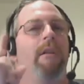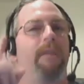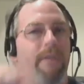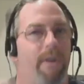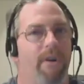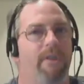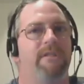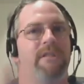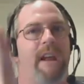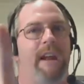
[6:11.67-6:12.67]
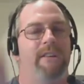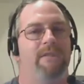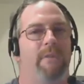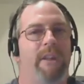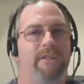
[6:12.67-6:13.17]
Third stage
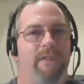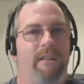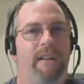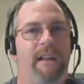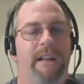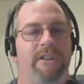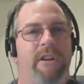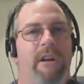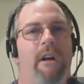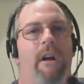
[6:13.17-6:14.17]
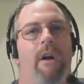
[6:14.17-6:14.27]
is where they start to get you,